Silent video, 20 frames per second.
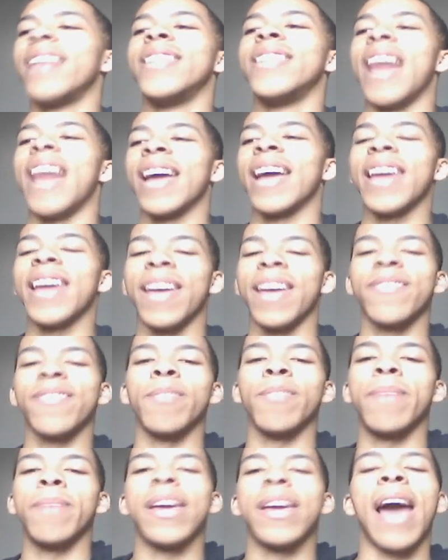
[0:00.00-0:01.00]
that came
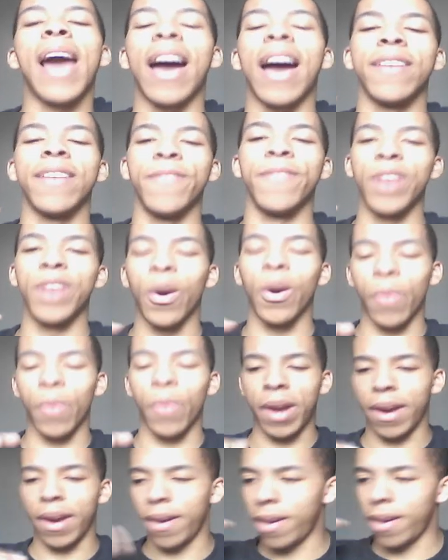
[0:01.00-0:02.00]
to me out of
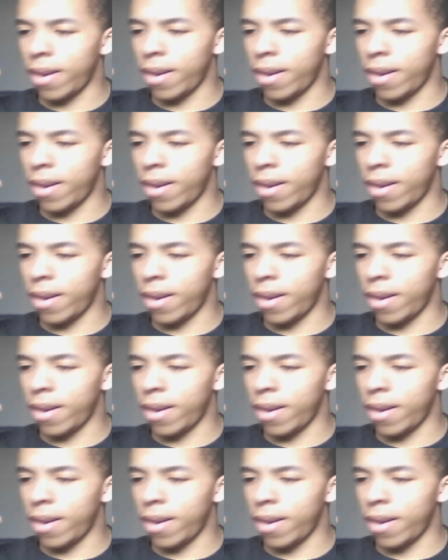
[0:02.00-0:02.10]
nowhere.